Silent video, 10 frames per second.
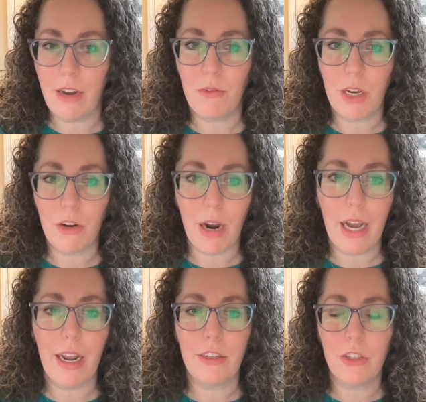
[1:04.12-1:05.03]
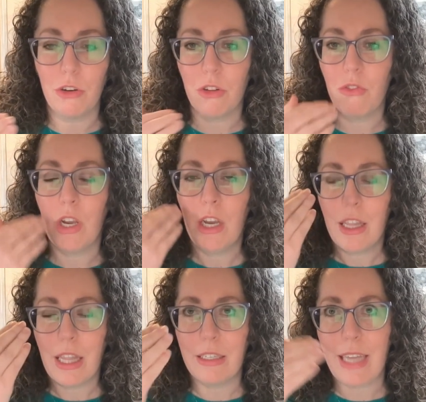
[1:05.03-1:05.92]
and regret. And so
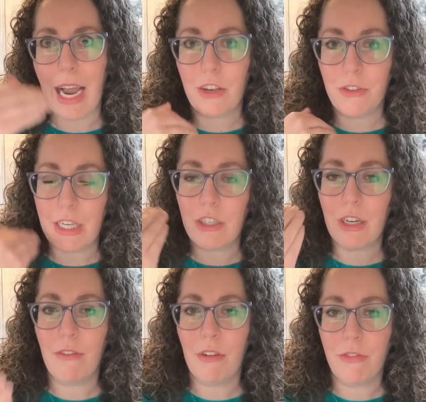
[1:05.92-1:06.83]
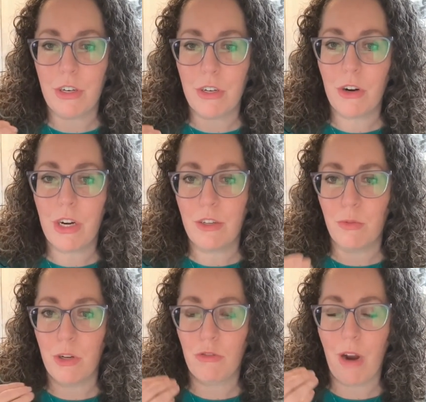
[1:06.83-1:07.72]
this accusation of inferiority is
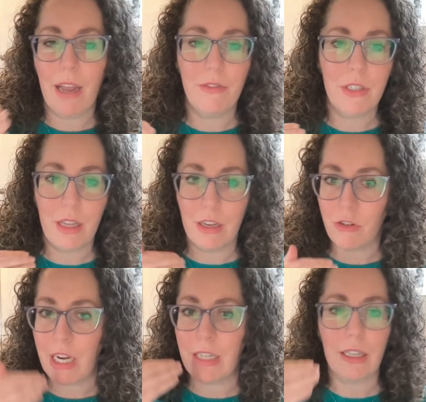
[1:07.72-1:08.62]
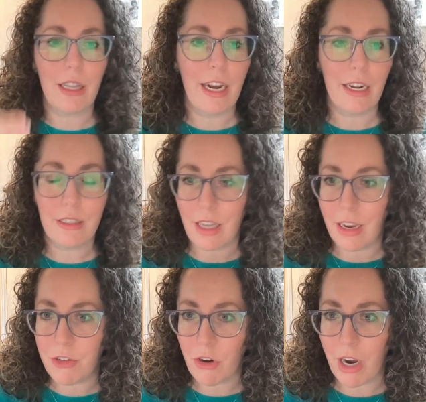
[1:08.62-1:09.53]
what drives the transatlantic
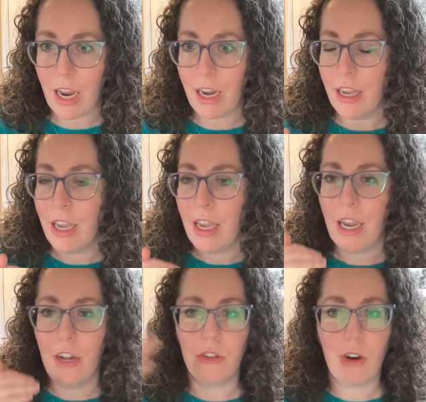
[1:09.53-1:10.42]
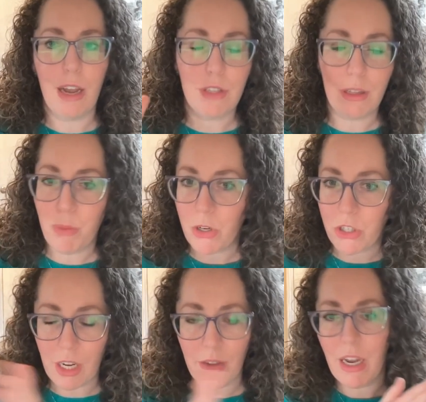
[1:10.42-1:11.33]
slave trade. It drives the
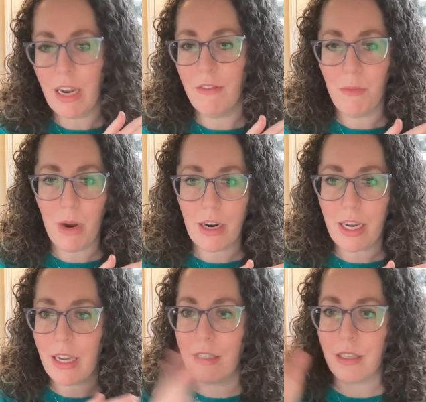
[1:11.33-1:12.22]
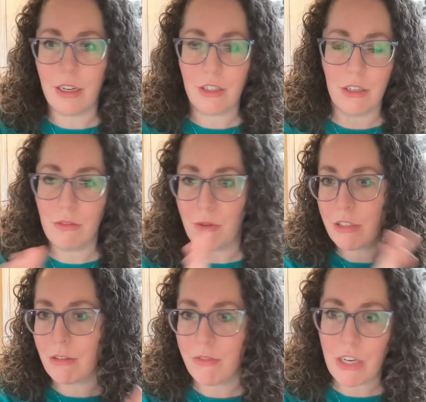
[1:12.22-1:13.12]
pushing of Native Americans onto
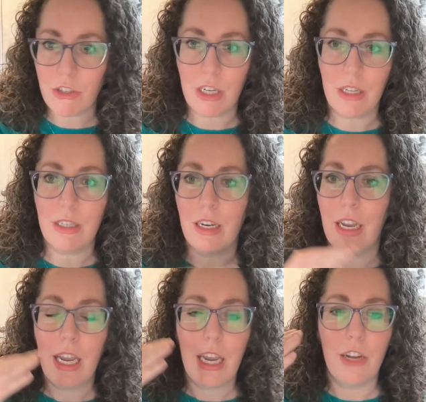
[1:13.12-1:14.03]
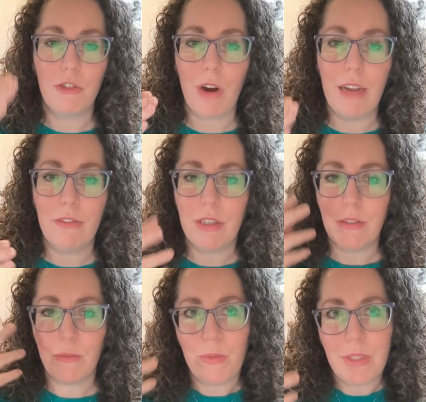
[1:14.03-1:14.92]
reservations. It drives a
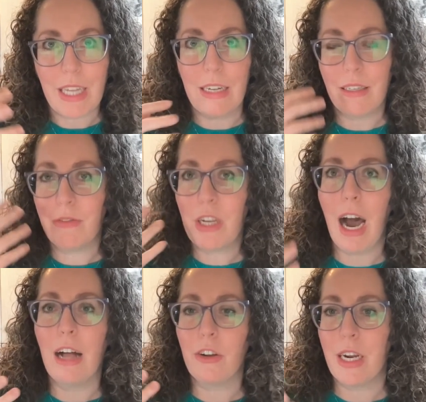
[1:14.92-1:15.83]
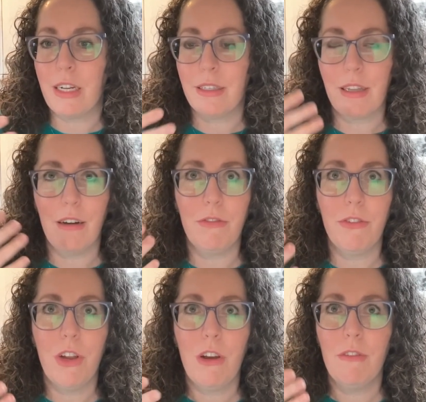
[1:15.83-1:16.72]
sense of tolerance of
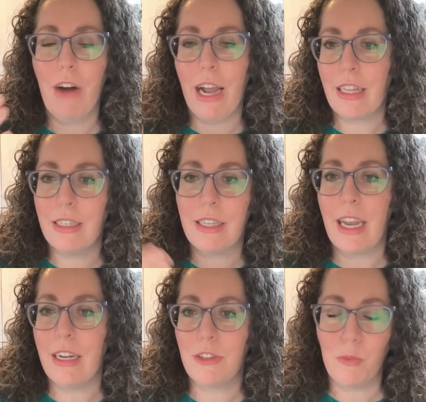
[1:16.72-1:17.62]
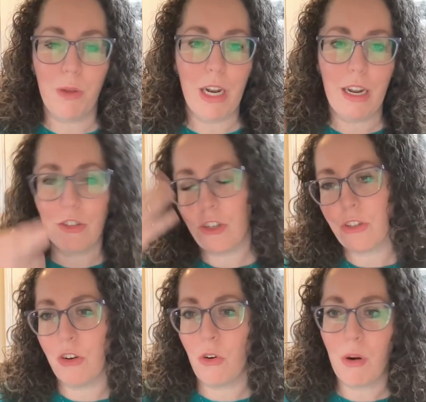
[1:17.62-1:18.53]
violence against women as
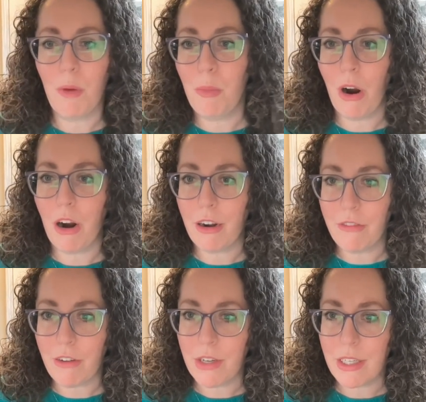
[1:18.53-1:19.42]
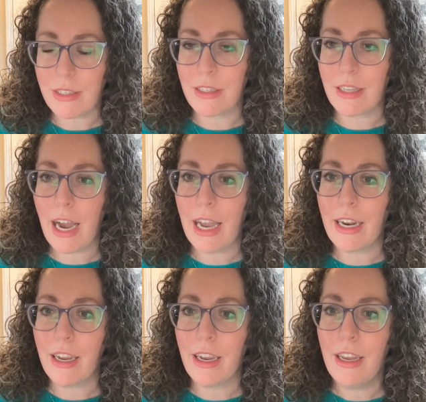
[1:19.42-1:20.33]
just a normal part of every
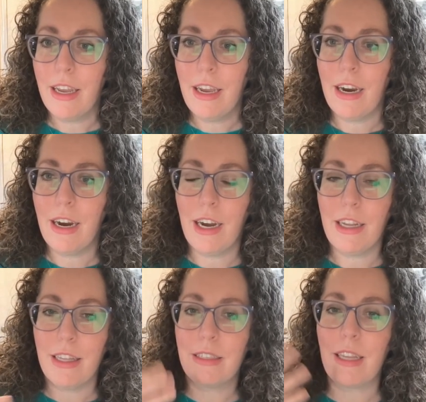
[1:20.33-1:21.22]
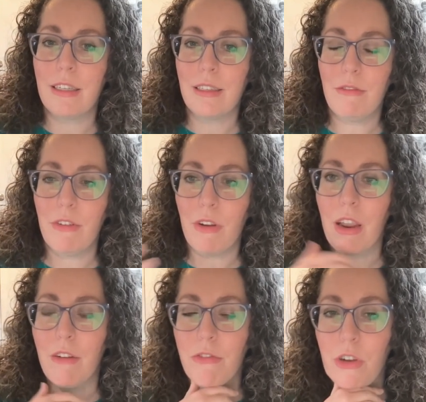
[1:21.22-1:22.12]
society, this sense of
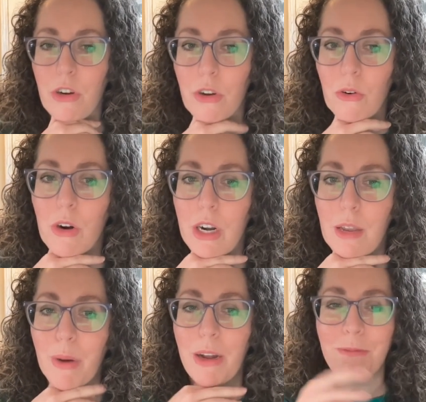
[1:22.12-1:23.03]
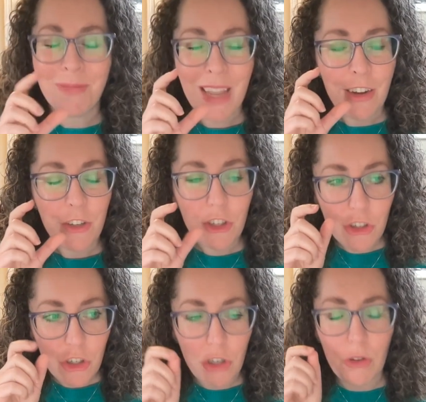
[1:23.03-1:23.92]
inferiority. But
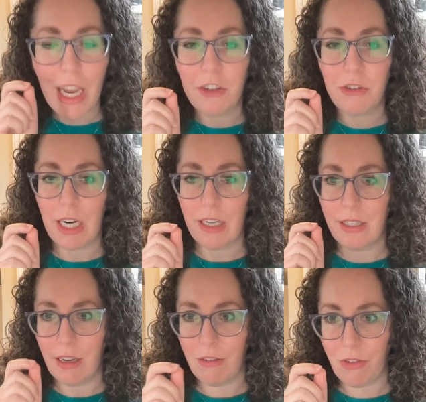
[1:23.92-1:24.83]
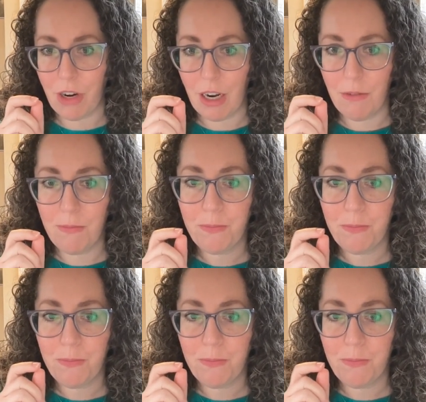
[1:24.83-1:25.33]
Jew hatred is different